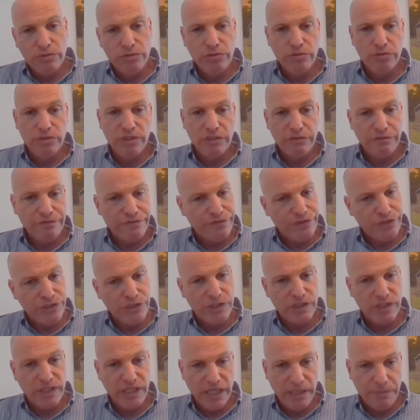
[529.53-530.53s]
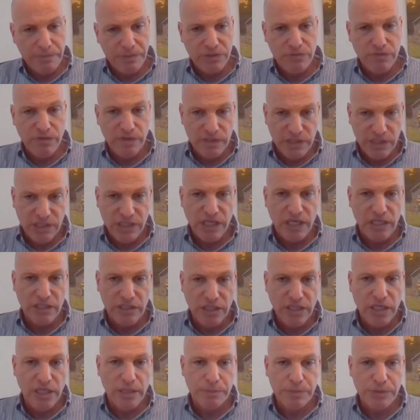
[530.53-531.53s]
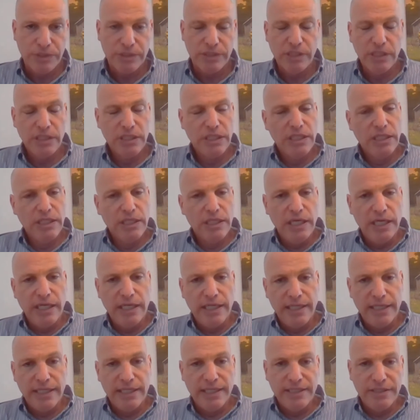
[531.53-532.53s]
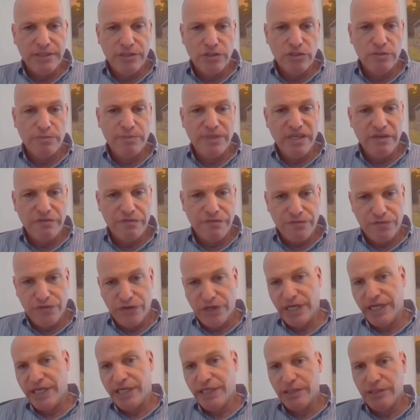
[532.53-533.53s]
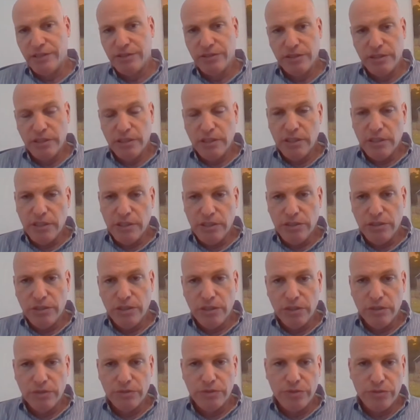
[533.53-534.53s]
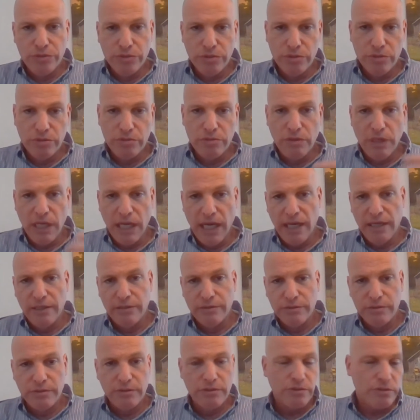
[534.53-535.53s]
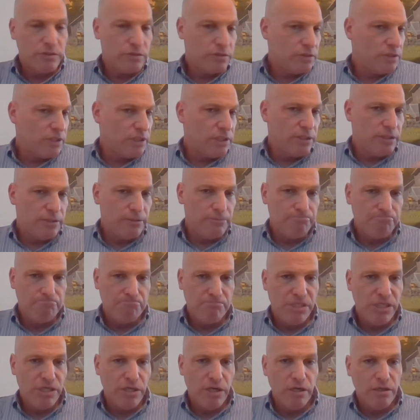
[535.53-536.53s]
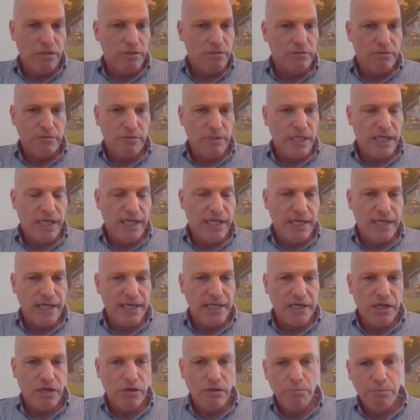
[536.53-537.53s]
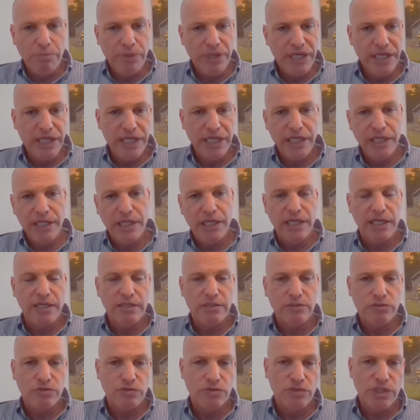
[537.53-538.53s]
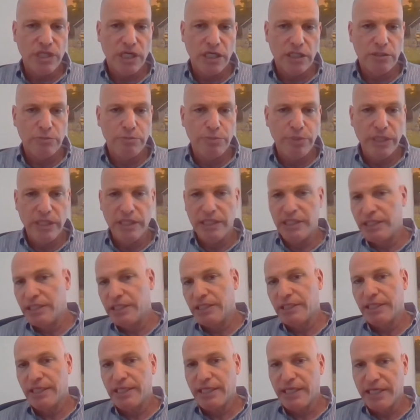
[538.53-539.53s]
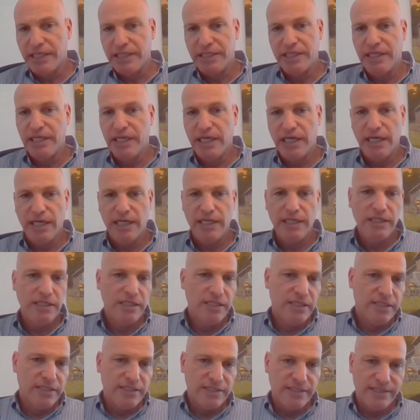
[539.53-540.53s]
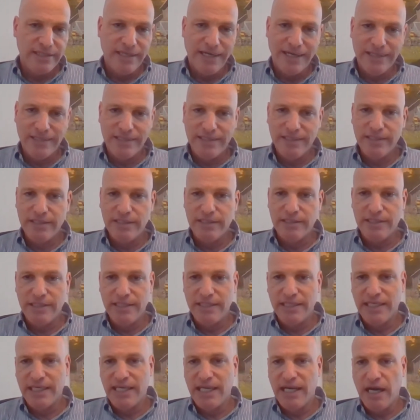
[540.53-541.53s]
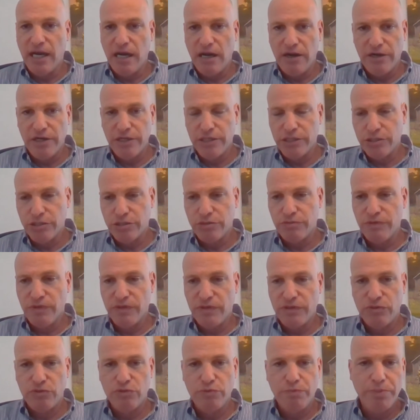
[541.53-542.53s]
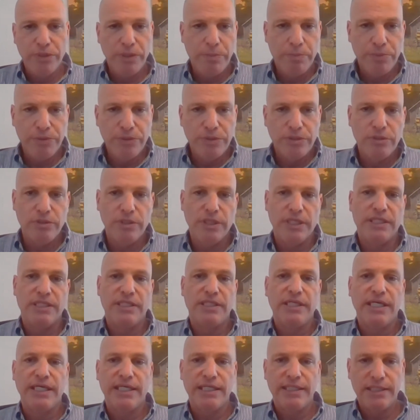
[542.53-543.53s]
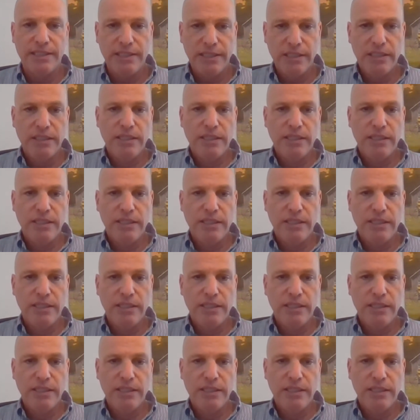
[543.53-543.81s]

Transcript: do their first steps with startups, not be afraid, to launch, a company and to start building an idea, starting in a garage with two people, and then